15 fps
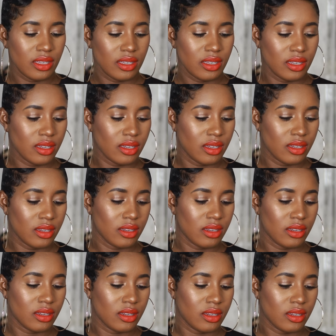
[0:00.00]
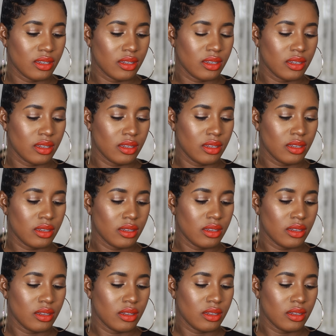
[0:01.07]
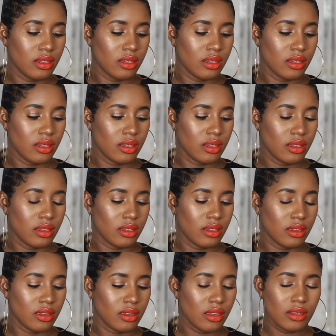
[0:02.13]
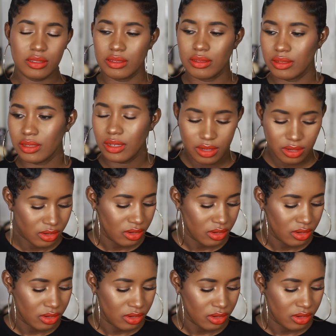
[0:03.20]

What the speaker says: (silence)